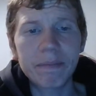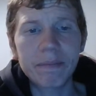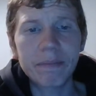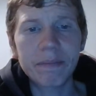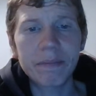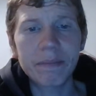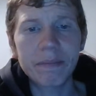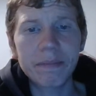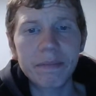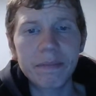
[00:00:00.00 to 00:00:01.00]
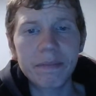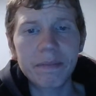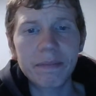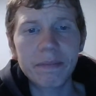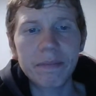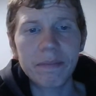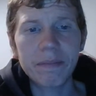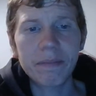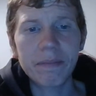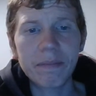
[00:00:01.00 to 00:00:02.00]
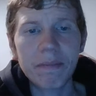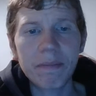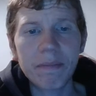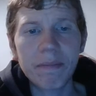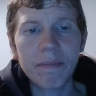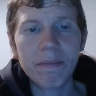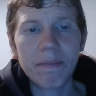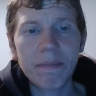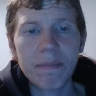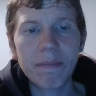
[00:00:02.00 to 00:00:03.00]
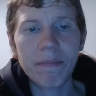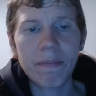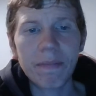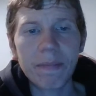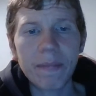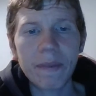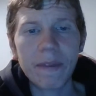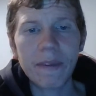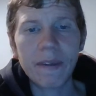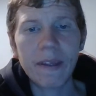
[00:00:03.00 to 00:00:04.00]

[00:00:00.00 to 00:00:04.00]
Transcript: No one is speaking in this clip.